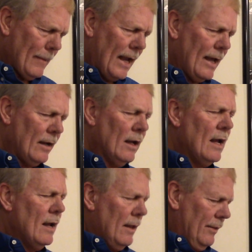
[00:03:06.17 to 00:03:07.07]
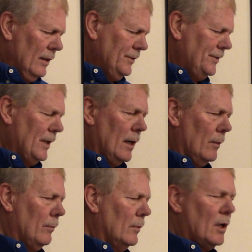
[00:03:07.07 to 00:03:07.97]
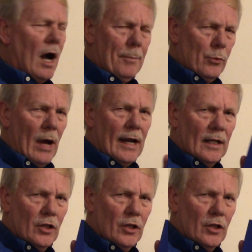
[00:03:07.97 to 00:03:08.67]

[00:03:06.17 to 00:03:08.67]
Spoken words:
And this copyrighted